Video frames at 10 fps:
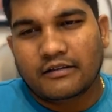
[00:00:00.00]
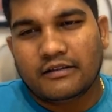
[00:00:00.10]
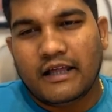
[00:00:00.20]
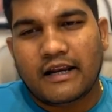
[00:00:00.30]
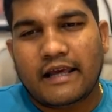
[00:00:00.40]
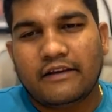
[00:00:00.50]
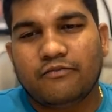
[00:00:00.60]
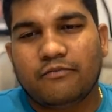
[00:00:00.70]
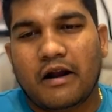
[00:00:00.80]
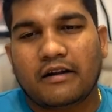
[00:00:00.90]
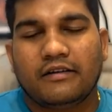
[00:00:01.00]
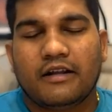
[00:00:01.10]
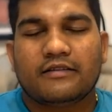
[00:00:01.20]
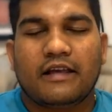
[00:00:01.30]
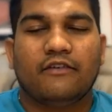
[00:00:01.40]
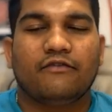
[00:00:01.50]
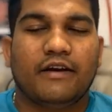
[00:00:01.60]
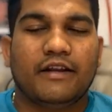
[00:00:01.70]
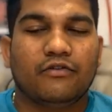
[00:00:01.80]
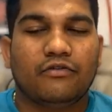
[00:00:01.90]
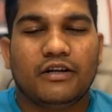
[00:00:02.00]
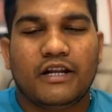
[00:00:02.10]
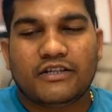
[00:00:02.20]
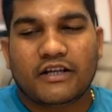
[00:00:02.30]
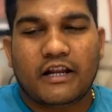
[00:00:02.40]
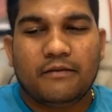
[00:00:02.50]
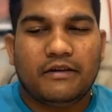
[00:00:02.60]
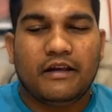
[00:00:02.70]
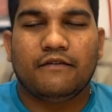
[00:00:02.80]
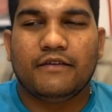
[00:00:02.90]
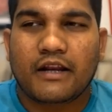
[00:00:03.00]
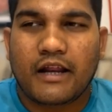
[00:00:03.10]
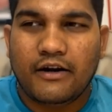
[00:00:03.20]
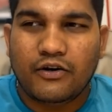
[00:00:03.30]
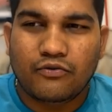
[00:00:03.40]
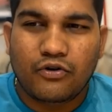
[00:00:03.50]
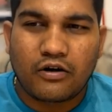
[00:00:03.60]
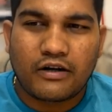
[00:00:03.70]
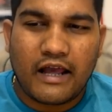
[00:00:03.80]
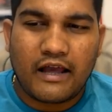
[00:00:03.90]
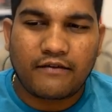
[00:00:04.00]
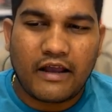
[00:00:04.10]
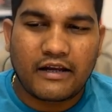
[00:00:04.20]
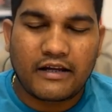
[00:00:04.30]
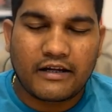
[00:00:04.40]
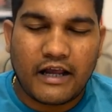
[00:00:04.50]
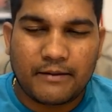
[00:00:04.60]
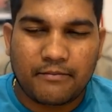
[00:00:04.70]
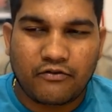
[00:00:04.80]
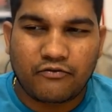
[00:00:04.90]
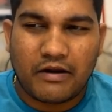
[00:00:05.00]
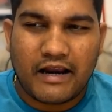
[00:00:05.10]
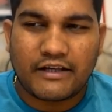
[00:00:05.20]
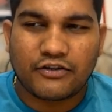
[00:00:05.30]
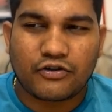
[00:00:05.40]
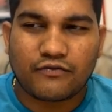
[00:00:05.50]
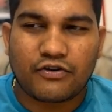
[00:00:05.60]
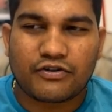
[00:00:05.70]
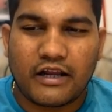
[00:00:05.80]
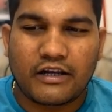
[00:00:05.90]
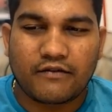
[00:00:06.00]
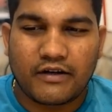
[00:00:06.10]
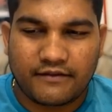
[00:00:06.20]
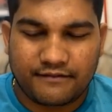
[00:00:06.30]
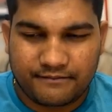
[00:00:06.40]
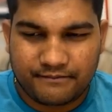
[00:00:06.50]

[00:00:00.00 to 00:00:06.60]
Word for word: Their life partners have very good nature and behavior and do not have any type of malice towards anyone.